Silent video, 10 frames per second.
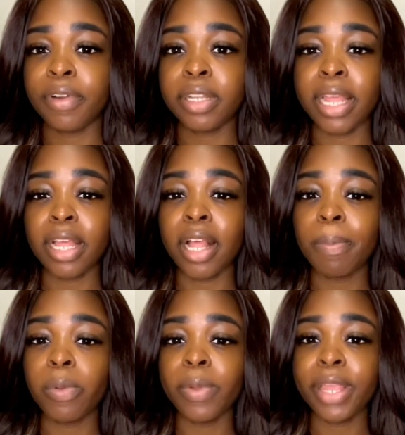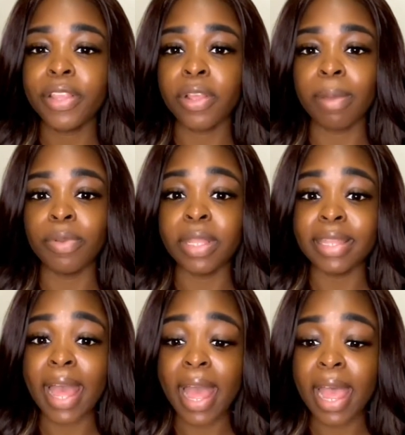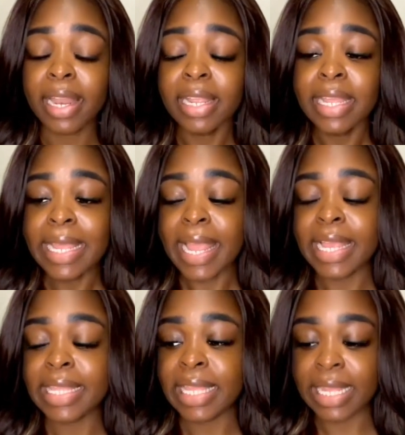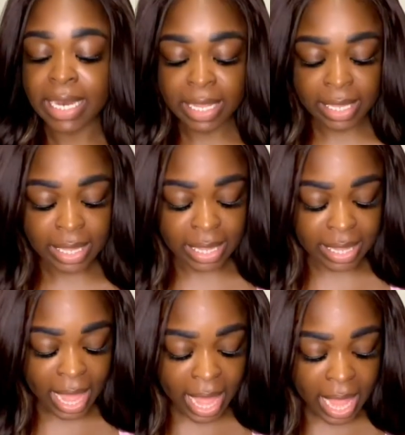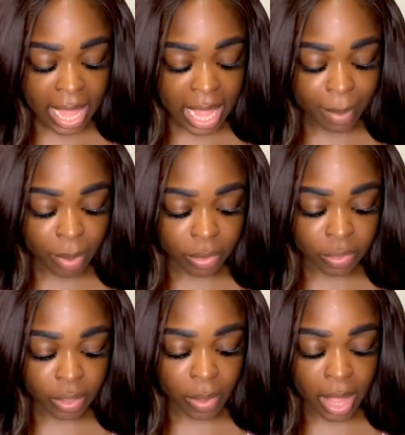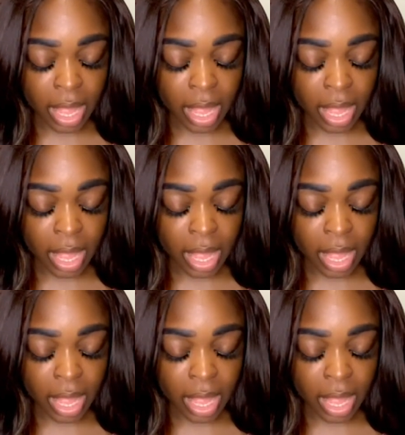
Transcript: like a couple weeks, so I'm doing that. And then other than that, I'm also